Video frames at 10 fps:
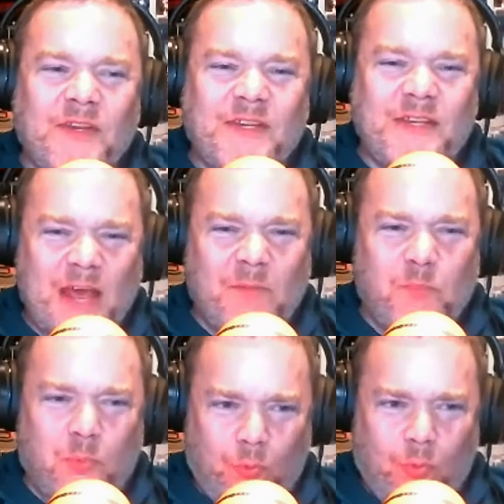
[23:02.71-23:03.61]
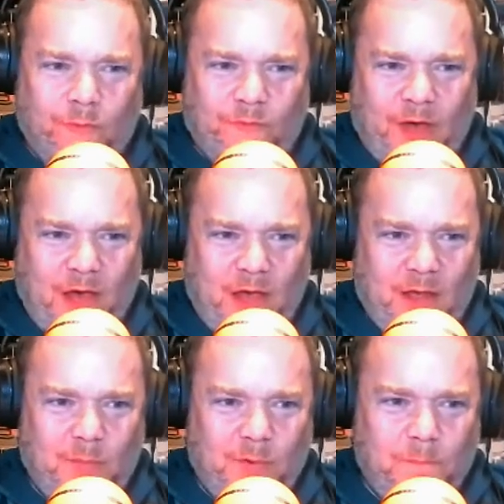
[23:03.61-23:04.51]
Deadpool
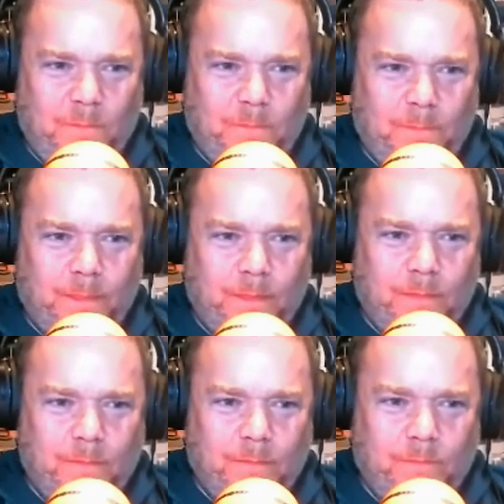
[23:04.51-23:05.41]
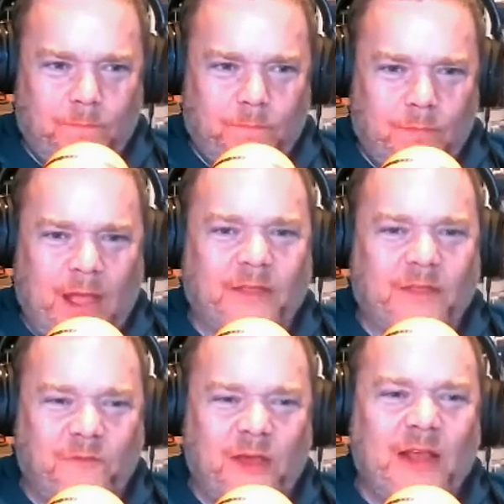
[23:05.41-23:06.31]
vibe. Like the
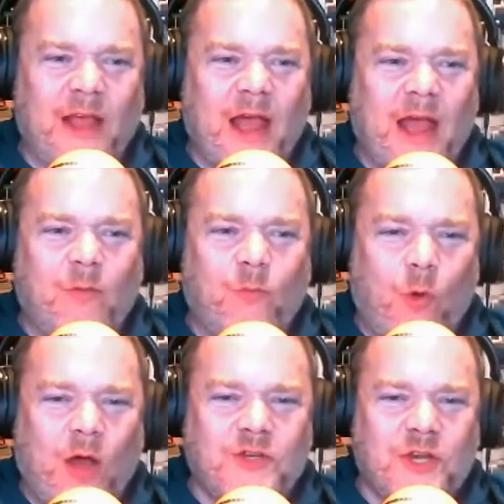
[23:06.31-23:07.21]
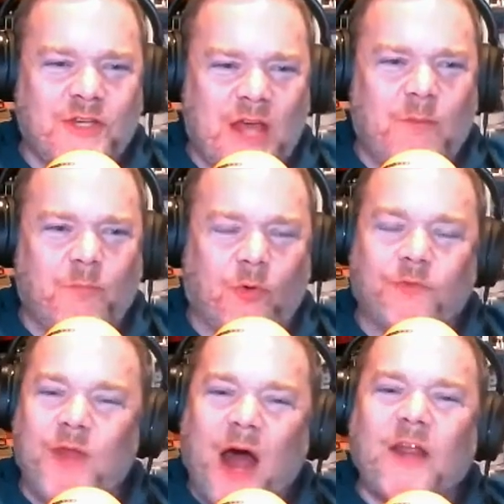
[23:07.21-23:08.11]
feeling I had watching Deadpool.
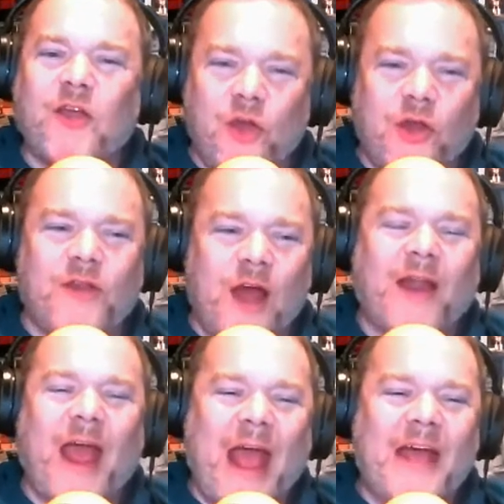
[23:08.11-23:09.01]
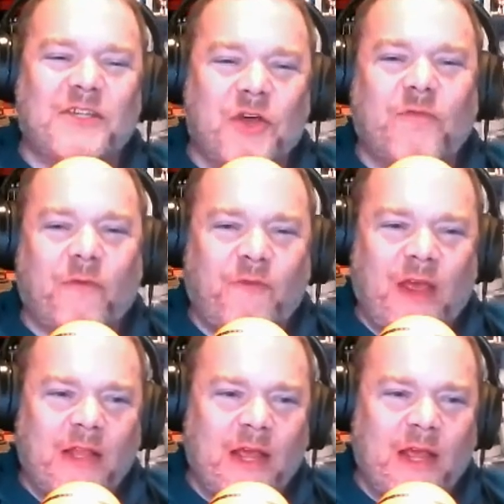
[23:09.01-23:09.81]
Maybe. Not as good of a feeling.